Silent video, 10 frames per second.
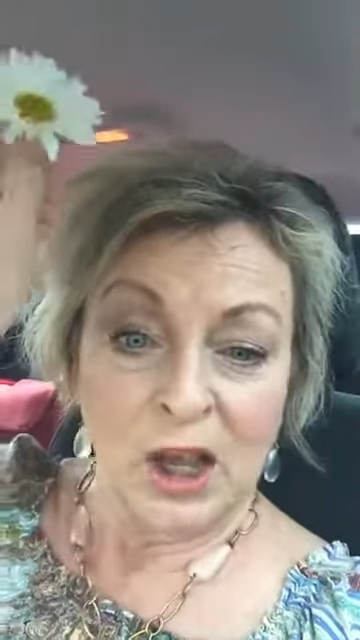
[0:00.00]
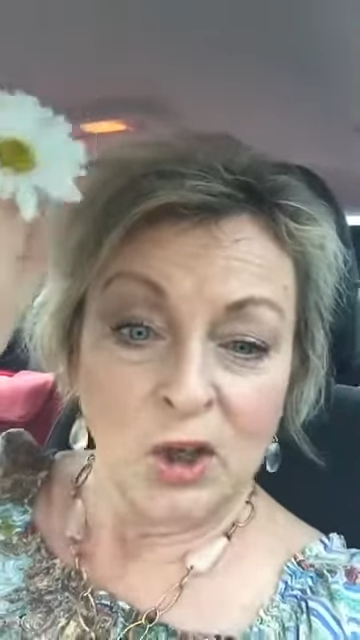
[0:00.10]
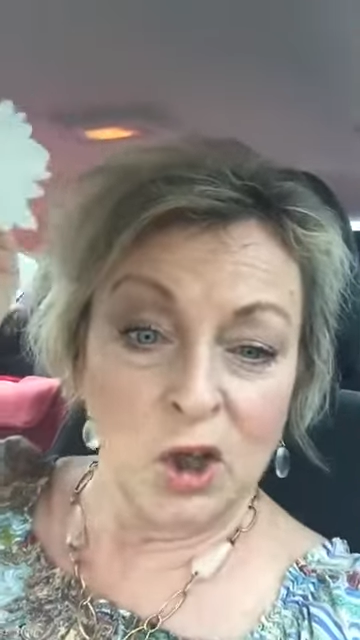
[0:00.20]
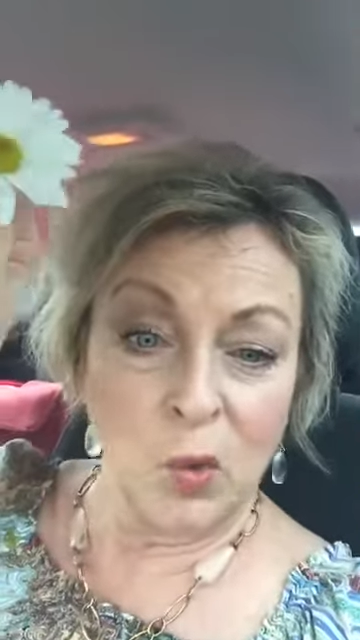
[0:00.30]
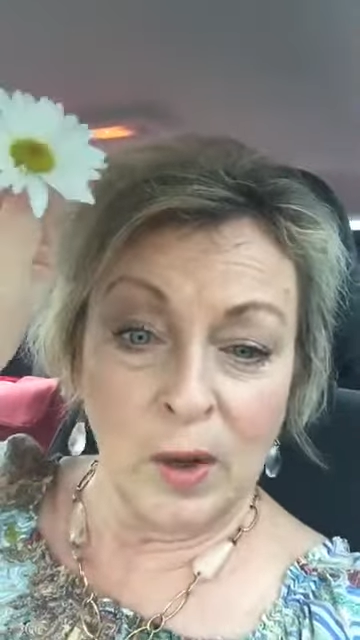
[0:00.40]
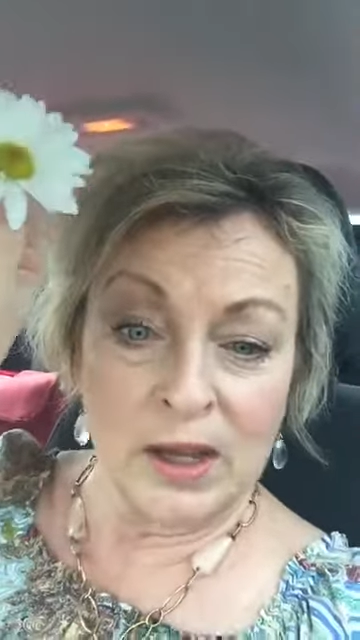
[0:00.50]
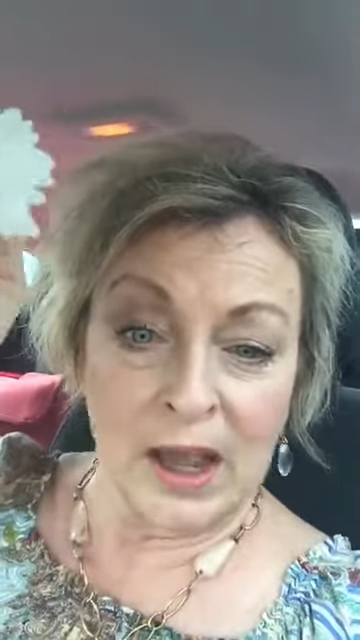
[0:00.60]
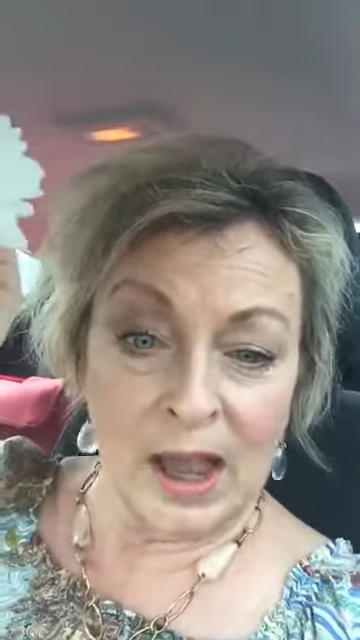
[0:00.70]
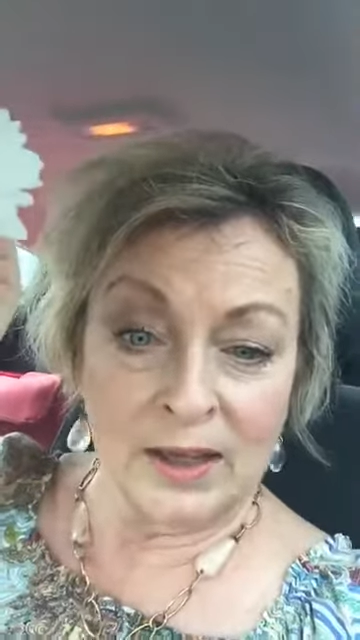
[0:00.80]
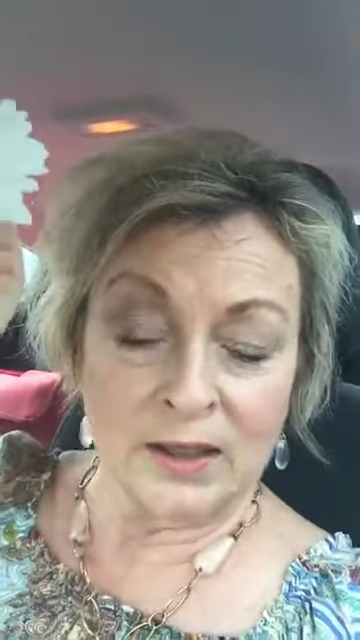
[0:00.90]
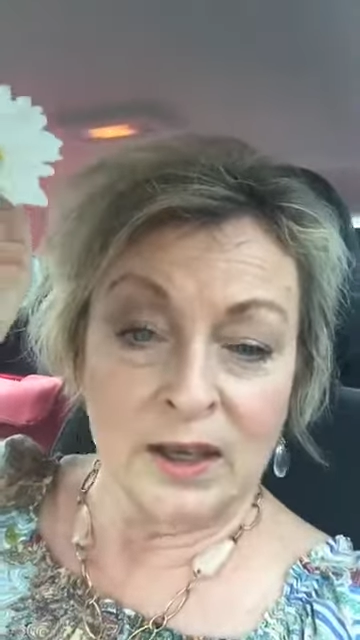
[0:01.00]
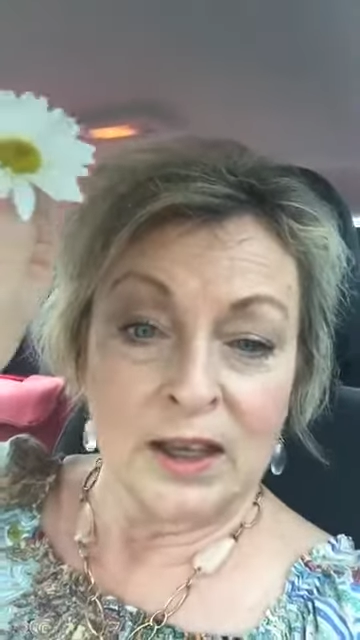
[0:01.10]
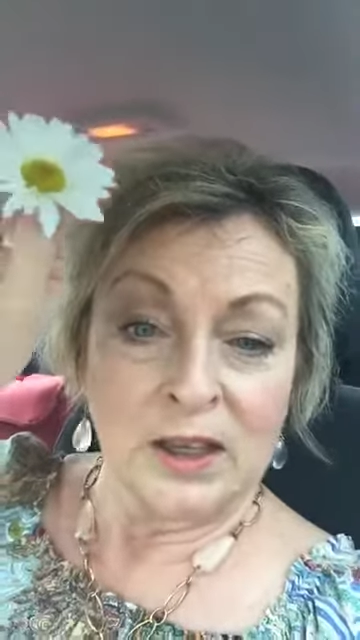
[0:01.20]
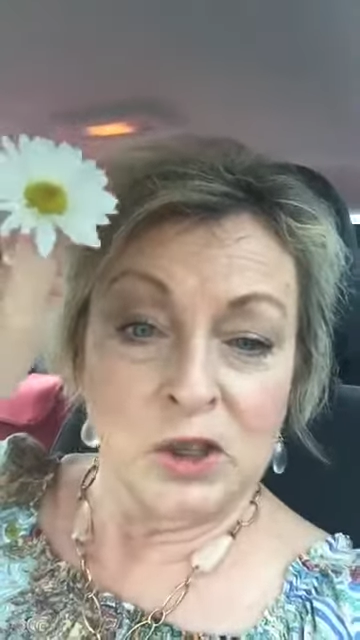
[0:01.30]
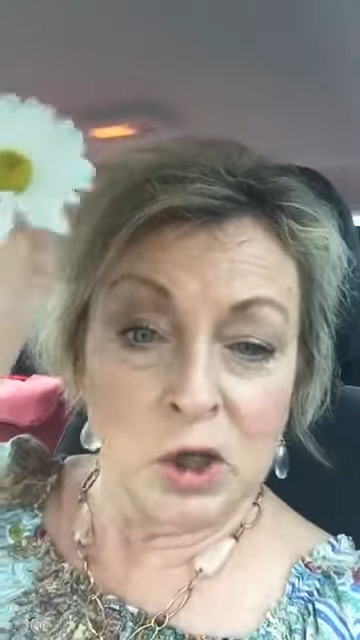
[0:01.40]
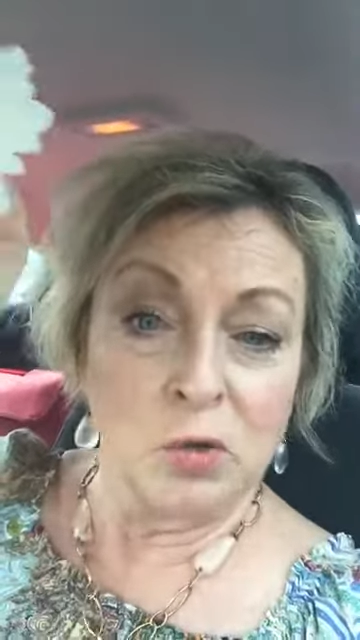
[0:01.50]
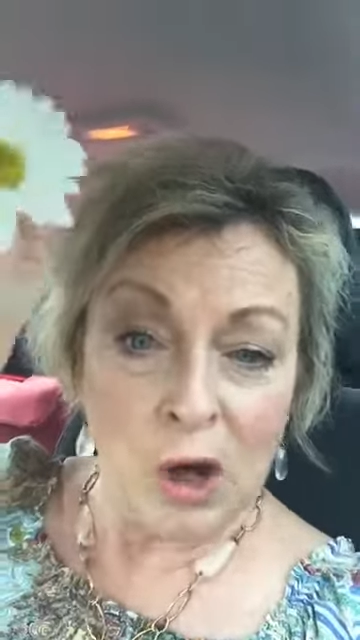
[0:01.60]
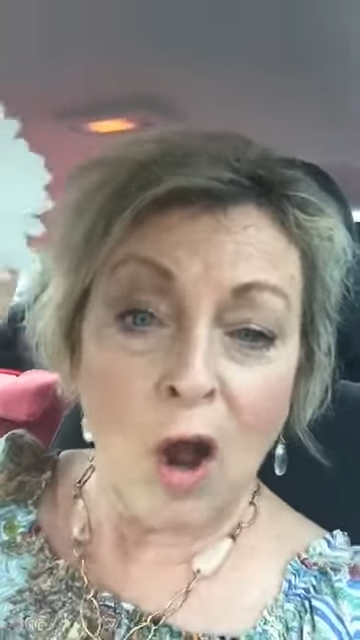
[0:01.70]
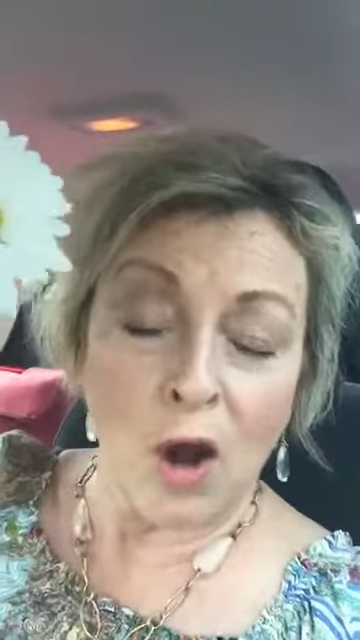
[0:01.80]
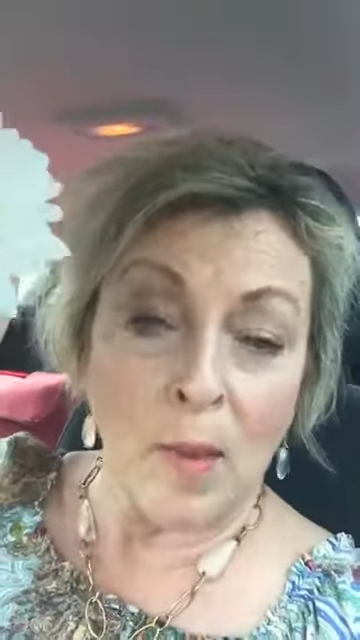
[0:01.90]
Do we get to
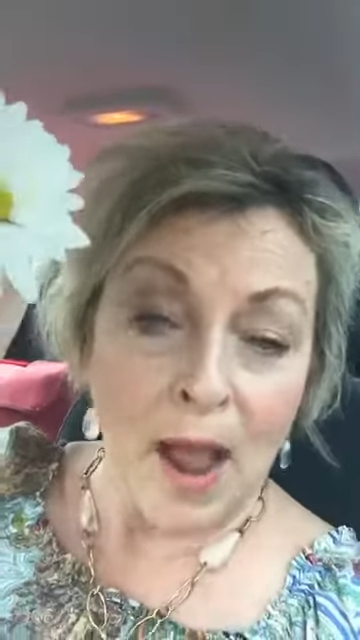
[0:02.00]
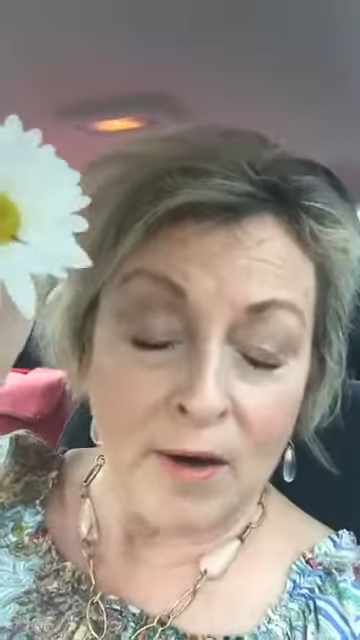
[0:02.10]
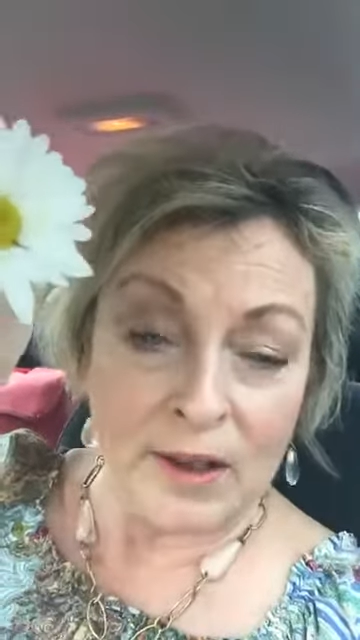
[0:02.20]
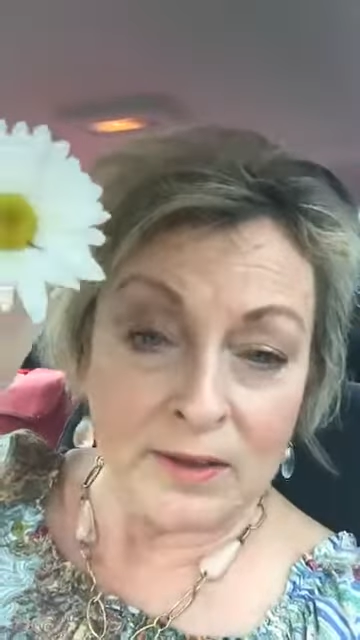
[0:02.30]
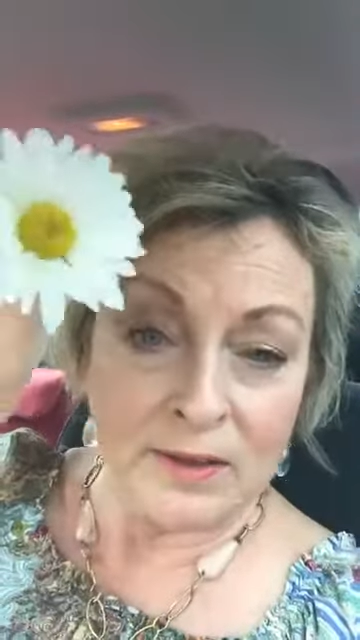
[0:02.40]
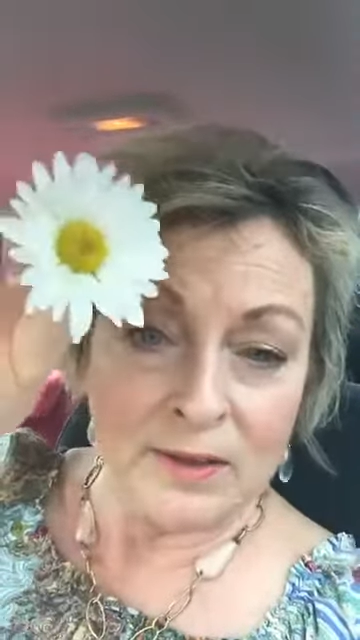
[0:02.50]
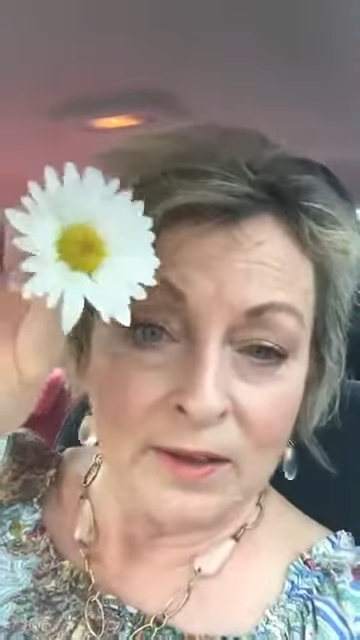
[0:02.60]
talk about it?